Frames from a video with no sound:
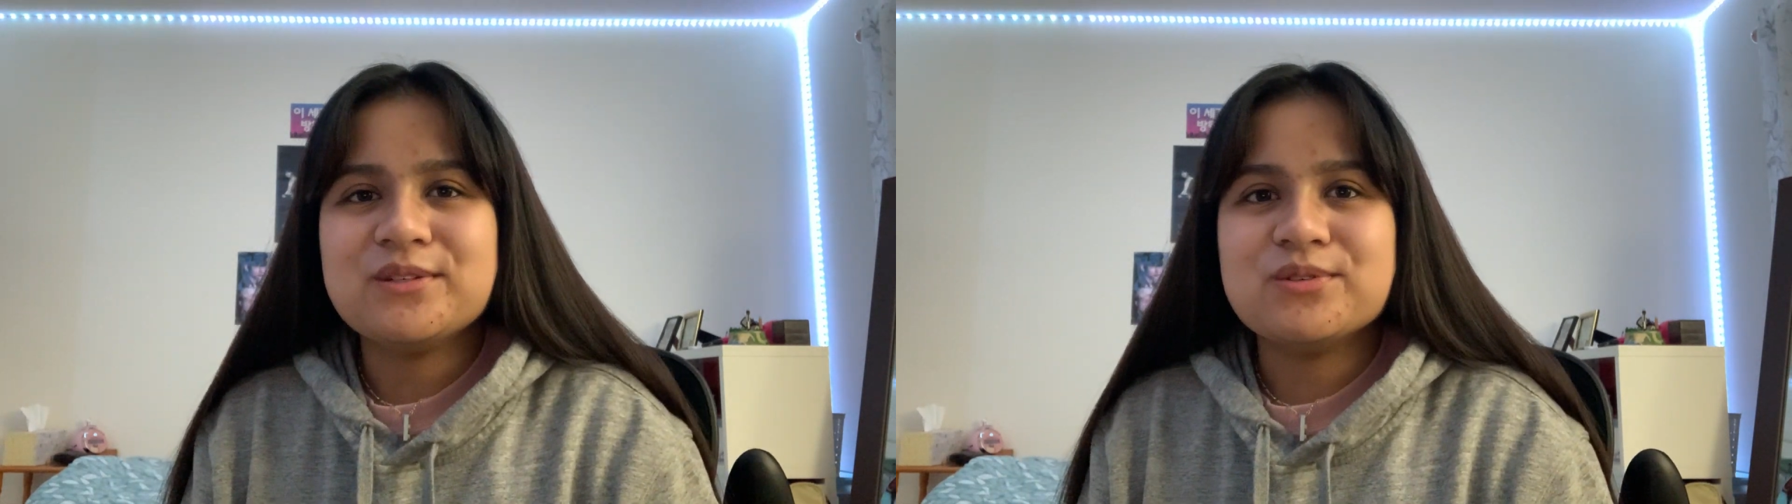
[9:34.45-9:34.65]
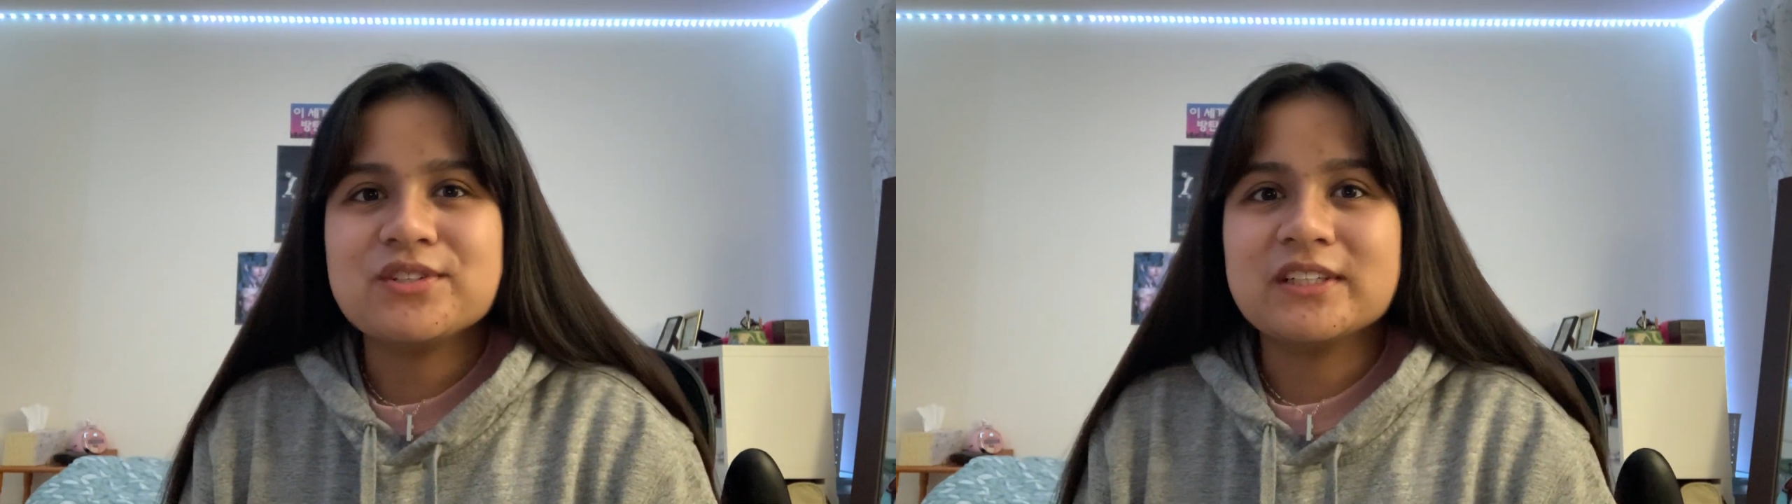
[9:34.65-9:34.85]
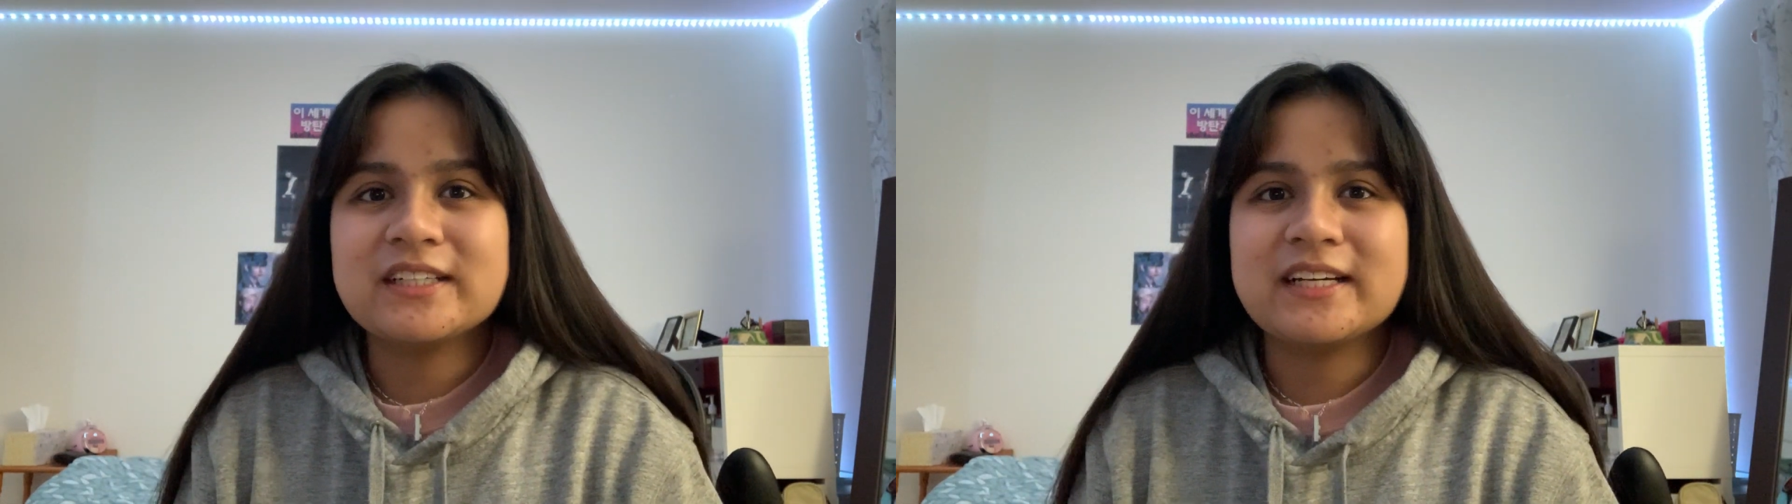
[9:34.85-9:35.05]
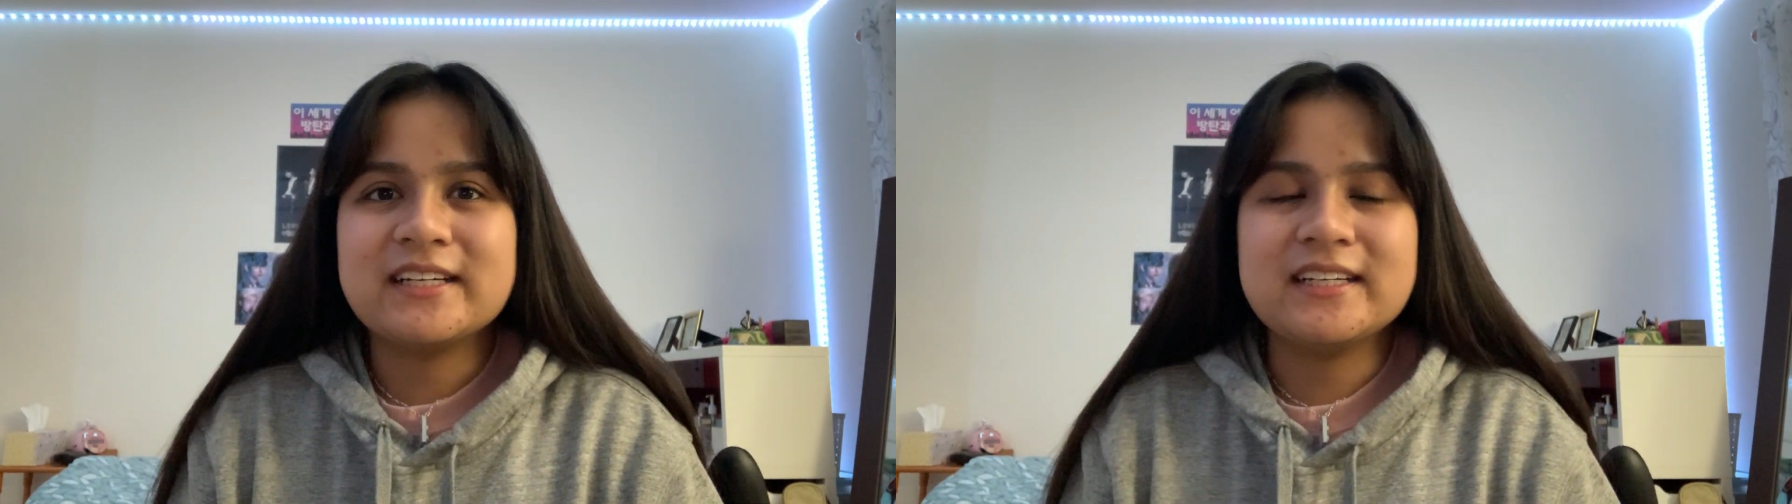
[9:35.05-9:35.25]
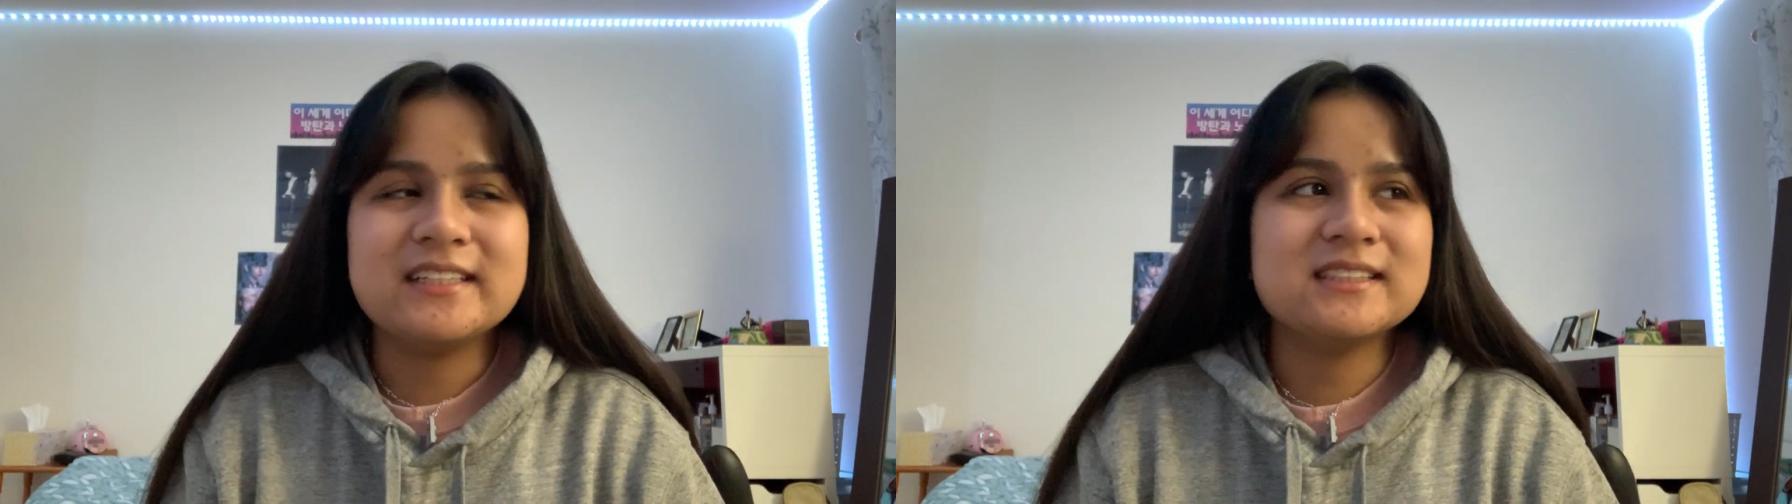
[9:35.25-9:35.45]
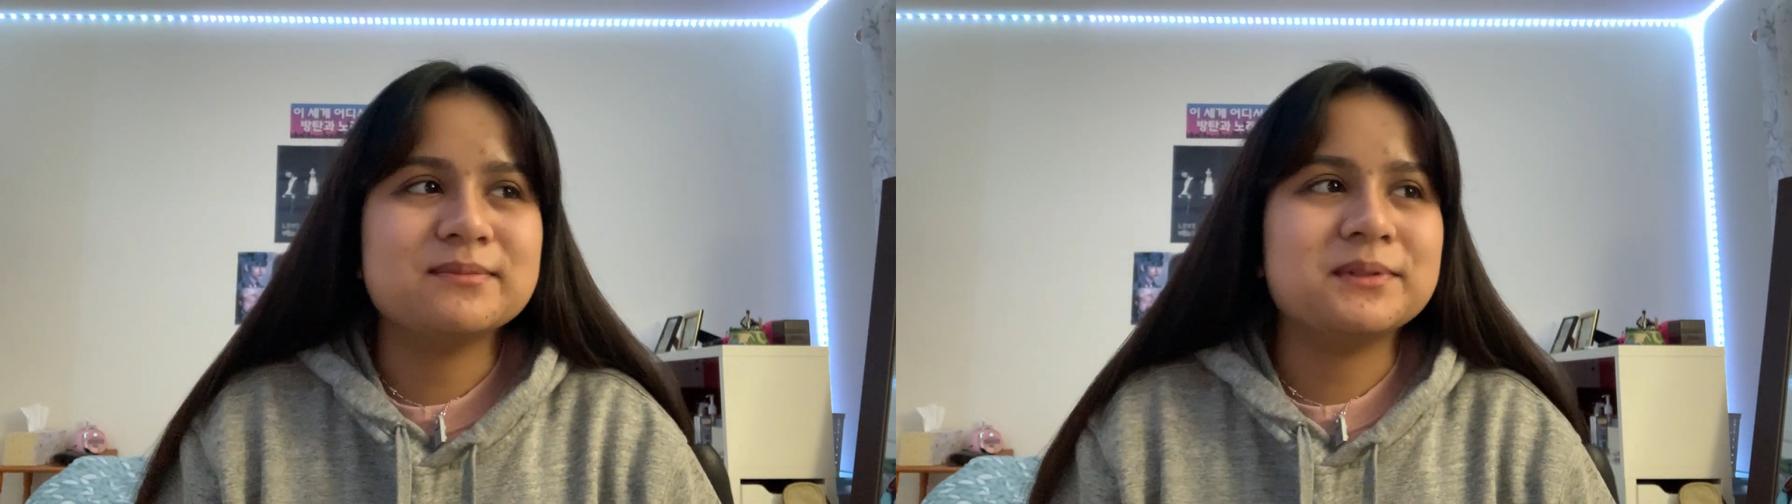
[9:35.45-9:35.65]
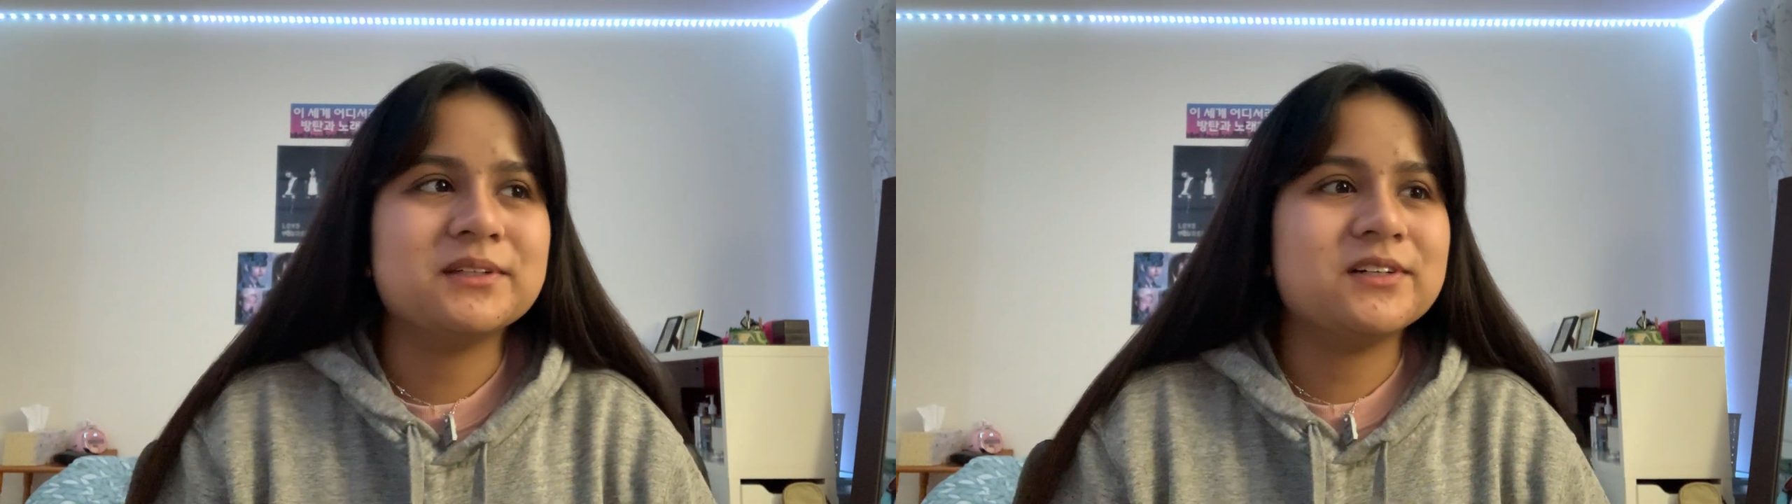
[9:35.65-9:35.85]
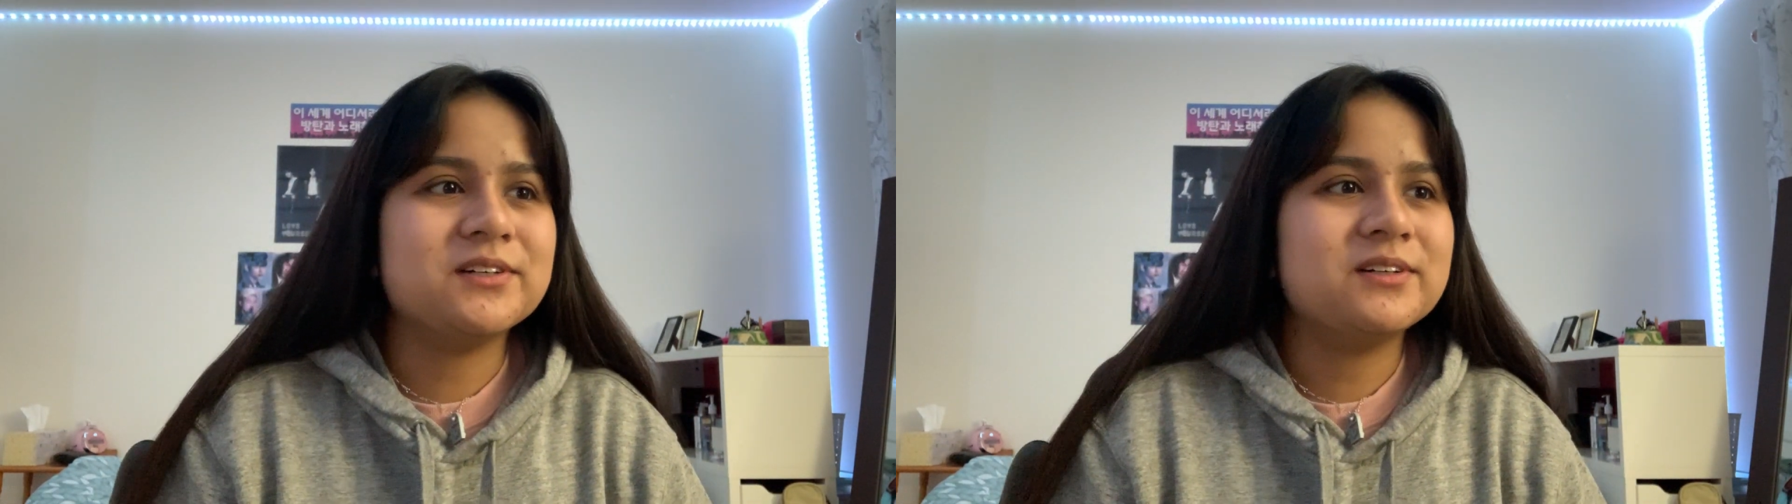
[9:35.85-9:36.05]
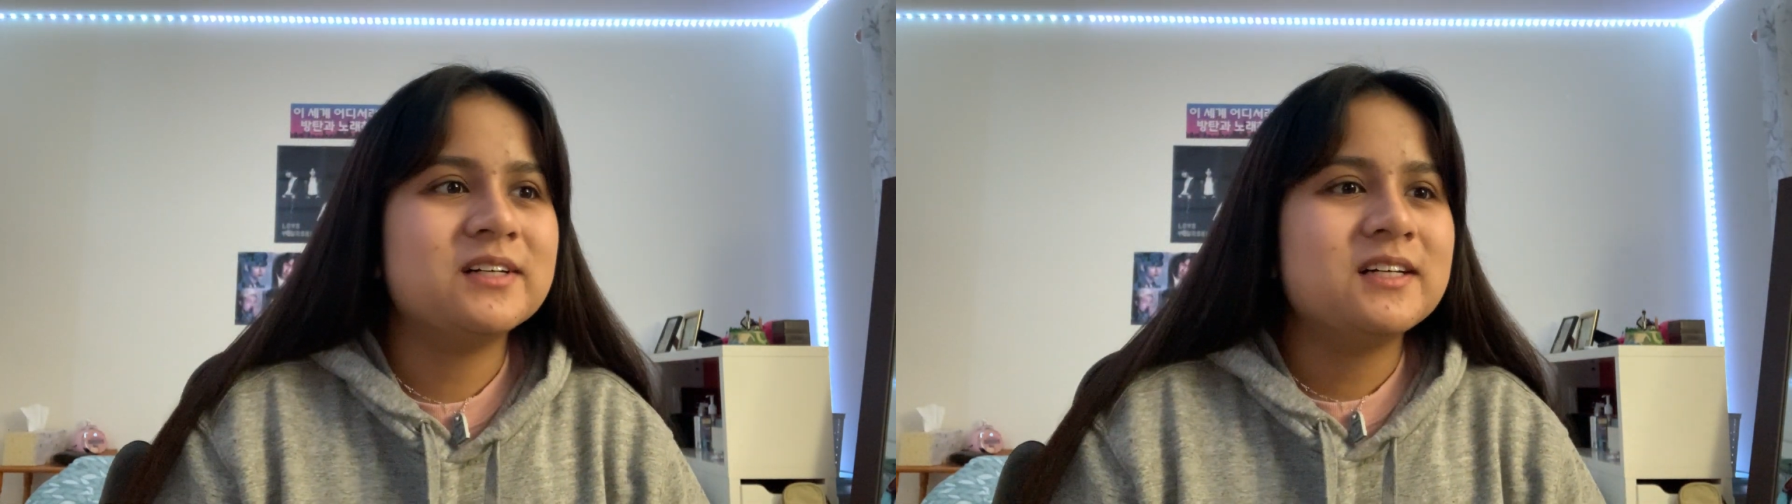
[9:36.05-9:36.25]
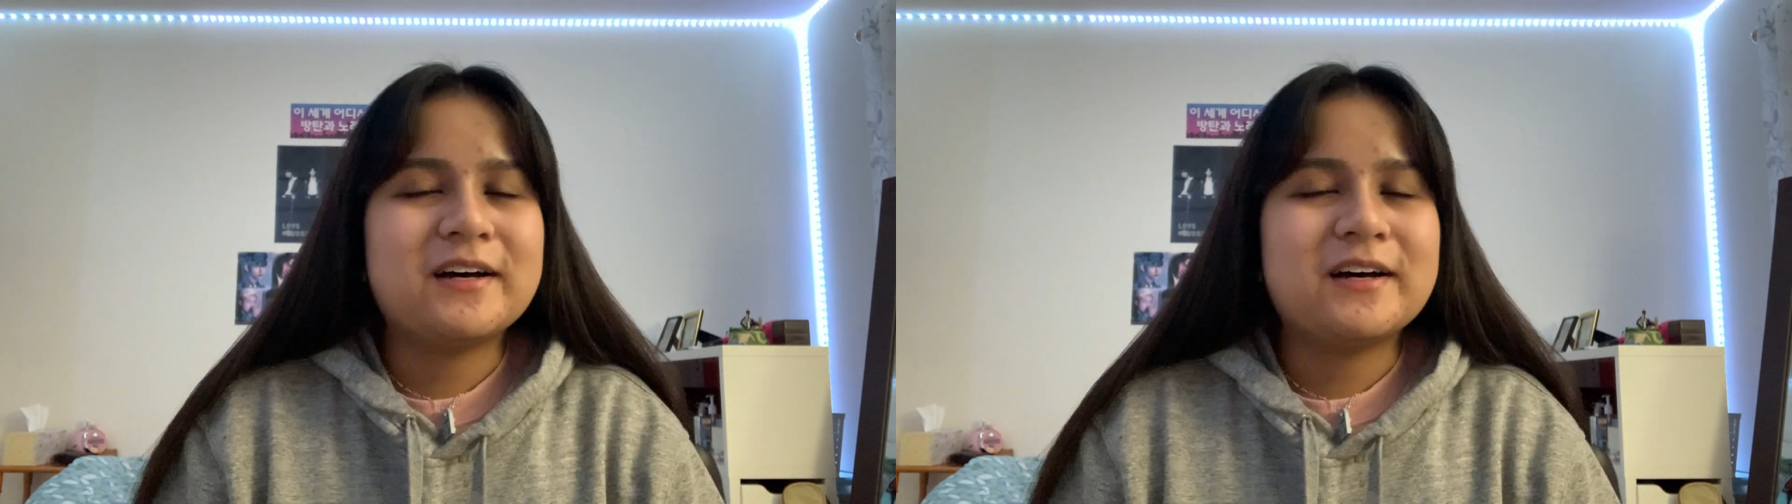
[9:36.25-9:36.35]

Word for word: to start editing tomorrow.